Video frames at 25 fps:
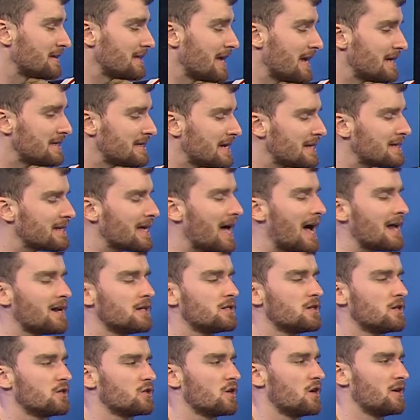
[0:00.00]
It did kind of
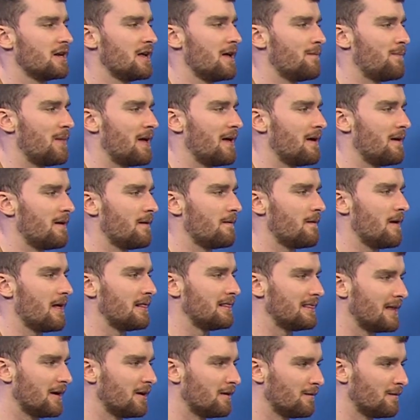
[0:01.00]
touch on it a little